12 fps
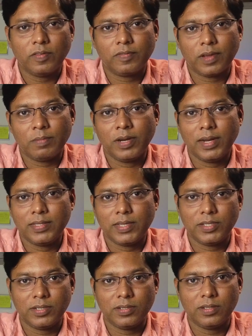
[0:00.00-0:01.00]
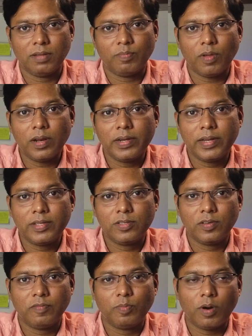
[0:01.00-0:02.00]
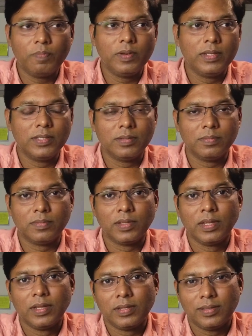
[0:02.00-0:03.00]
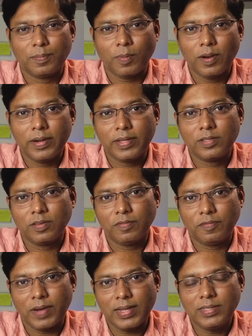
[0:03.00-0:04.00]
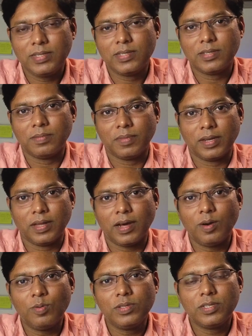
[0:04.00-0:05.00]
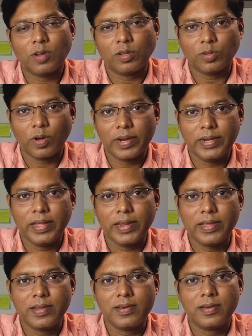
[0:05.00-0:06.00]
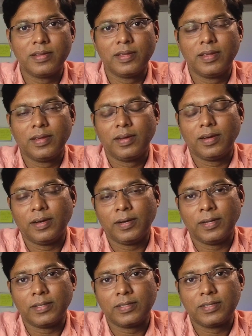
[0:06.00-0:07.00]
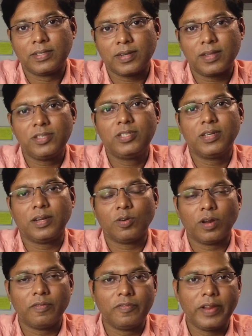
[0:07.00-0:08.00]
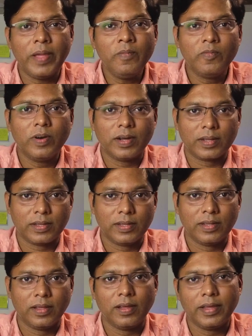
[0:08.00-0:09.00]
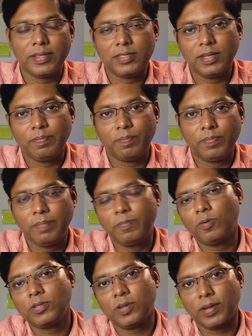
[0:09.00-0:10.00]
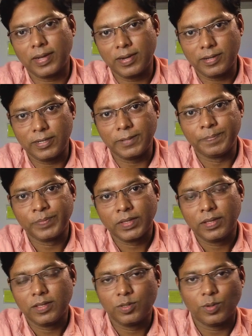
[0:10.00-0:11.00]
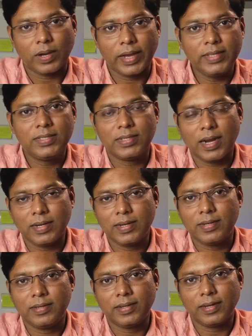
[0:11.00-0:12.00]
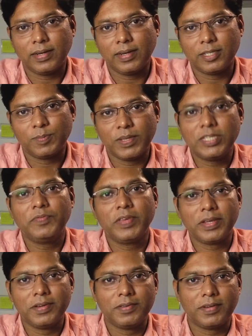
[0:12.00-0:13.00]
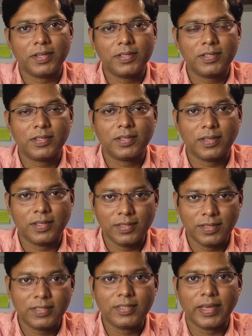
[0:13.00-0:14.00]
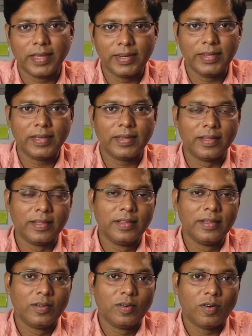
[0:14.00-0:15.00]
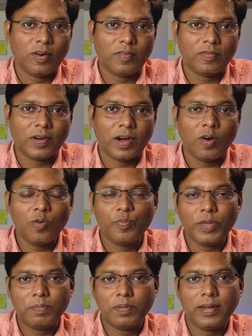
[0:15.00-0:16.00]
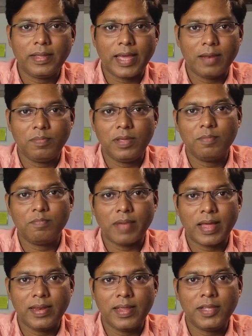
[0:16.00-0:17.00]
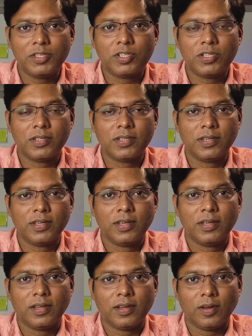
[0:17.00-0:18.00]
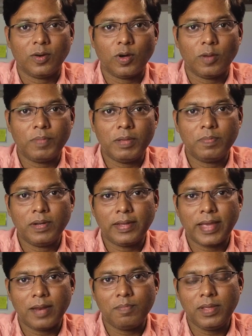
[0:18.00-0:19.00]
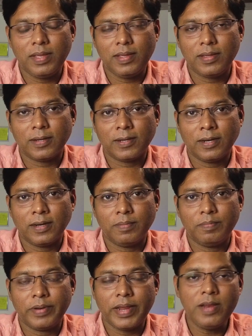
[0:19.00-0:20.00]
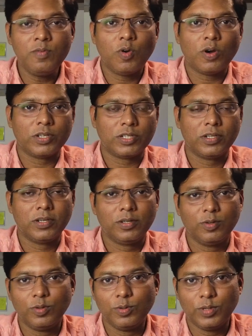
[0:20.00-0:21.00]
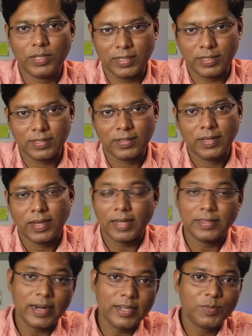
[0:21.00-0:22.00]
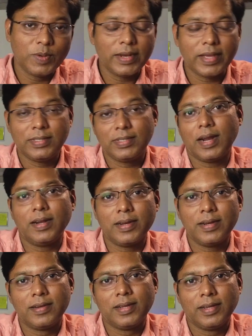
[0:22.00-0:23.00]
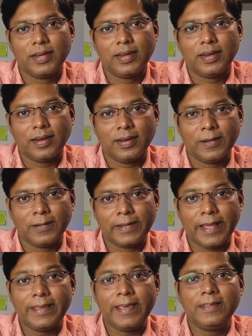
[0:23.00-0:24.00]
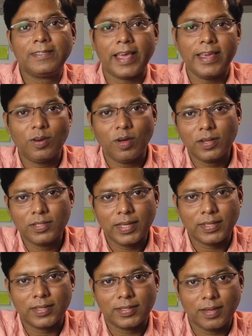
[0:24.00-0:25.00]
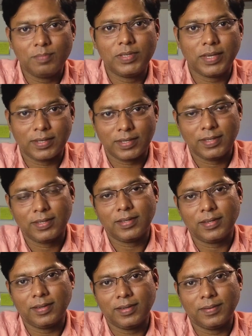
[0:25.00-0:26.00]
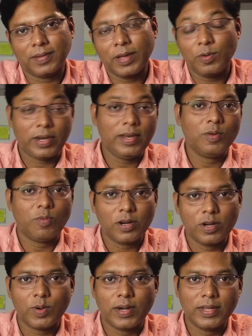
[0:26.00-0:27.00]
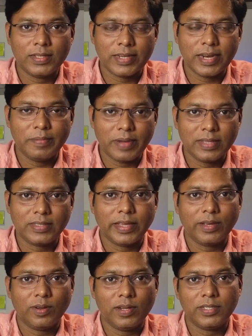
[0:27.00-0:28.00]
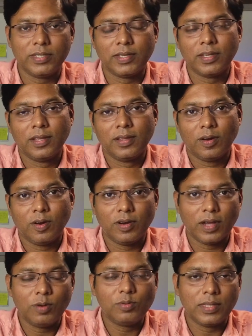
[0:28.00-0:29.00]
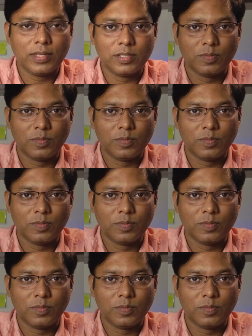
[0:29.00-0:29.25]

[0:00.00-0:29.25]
of communalization, the politics of populism, the politics of fascism, and how this authoritarian structure or a framework is deposed on a country. So I started a specific interest in this area of how people can be managed or people can be brainwashed to do things. And that is when I started taking psychology as a subject. I really wanted to understand mass psychology on how things